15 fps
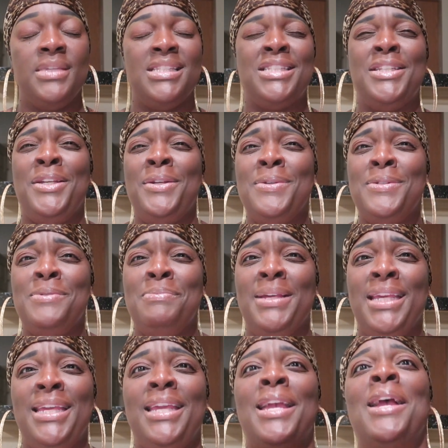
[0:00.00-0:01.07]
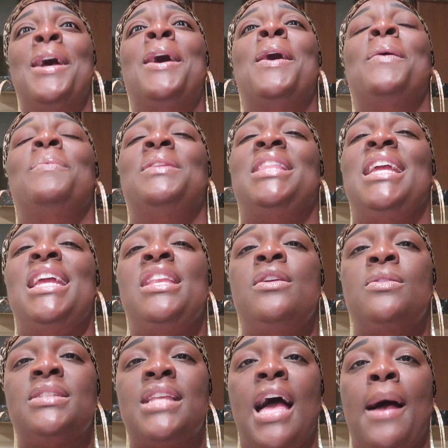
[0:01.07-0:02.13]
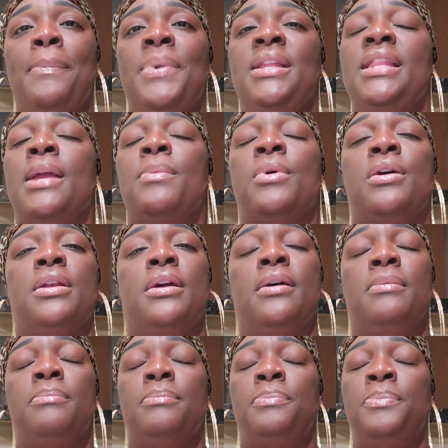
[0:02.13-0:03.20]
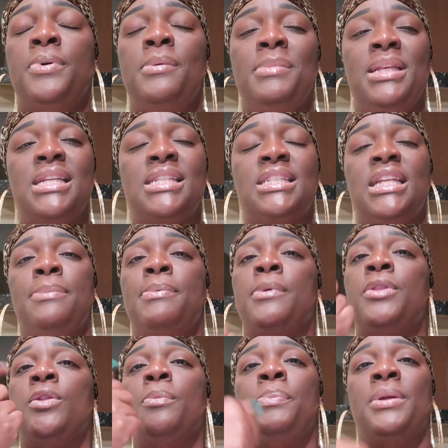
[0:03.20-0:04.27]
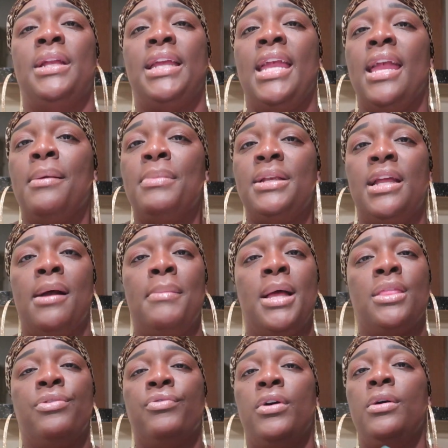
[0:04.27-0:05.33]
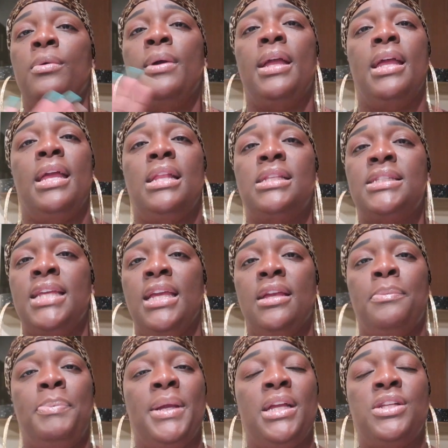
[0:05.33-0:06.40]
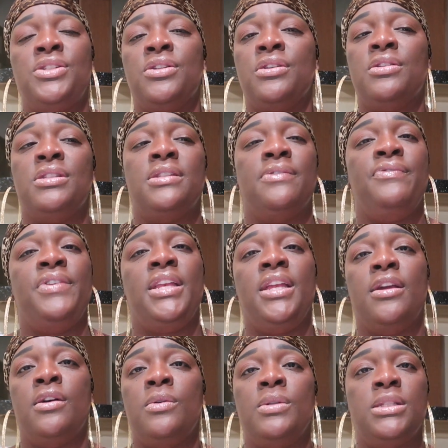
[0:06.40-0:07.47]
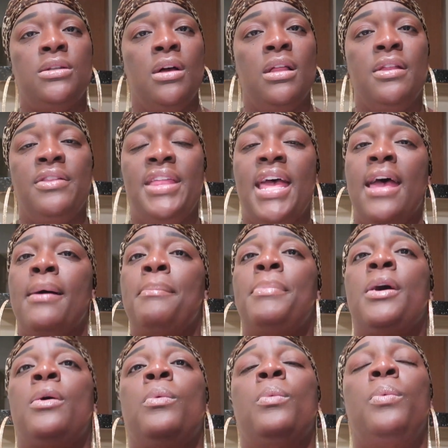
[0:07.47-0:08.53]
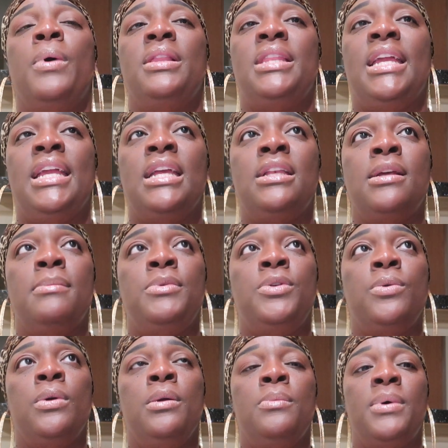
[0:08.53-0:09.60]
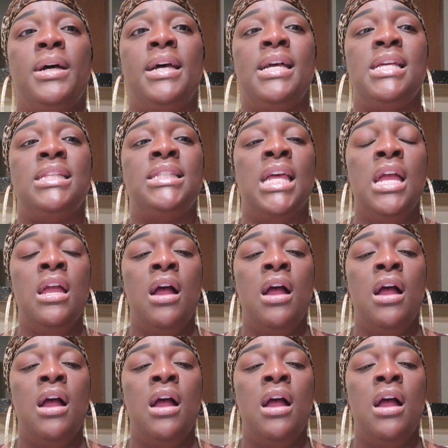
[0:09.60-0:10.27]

Excuse me. With the endoscopy, they were going to put me to sleep and put a camera down my throat and take pictures and videos and all of that. But what they ended up doing was